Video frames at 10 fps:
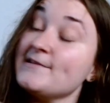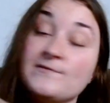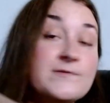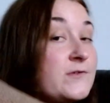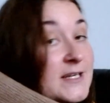a
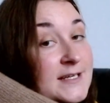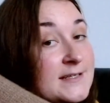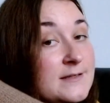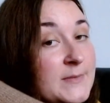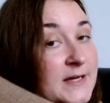free
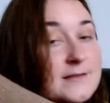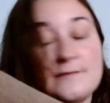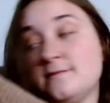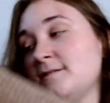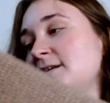knitting
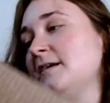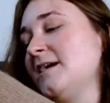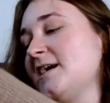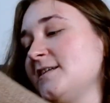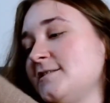pattern,
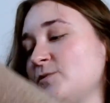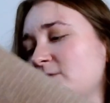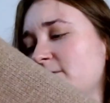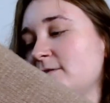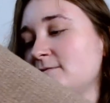and it's one
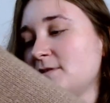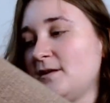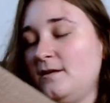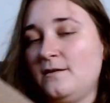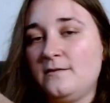of those,
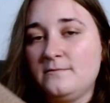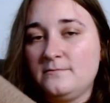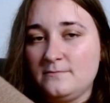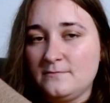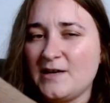like,
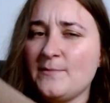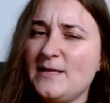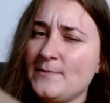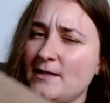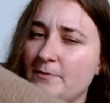I
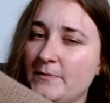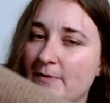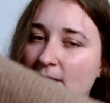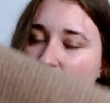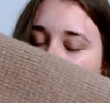made mine a bit
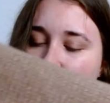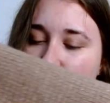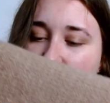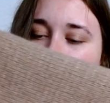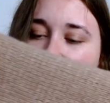bigger,
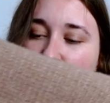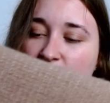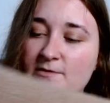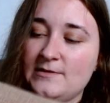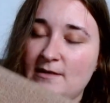but it's one of
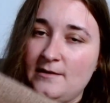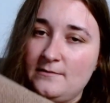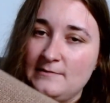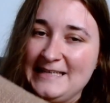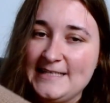those like
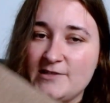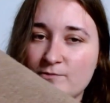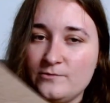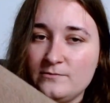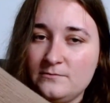
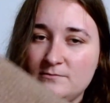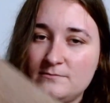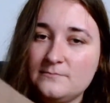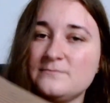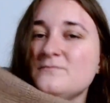little
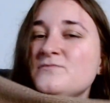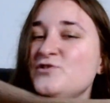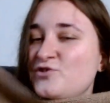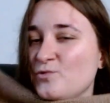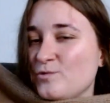
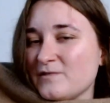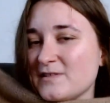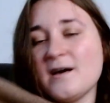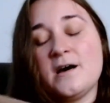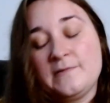shawl
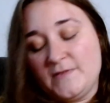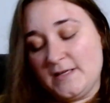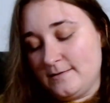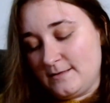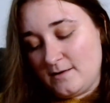scarf
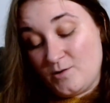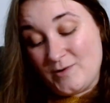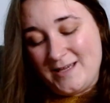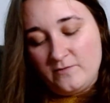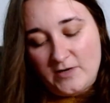things that are
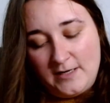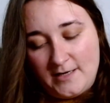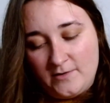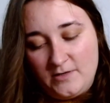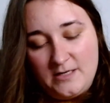quite in right
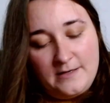now.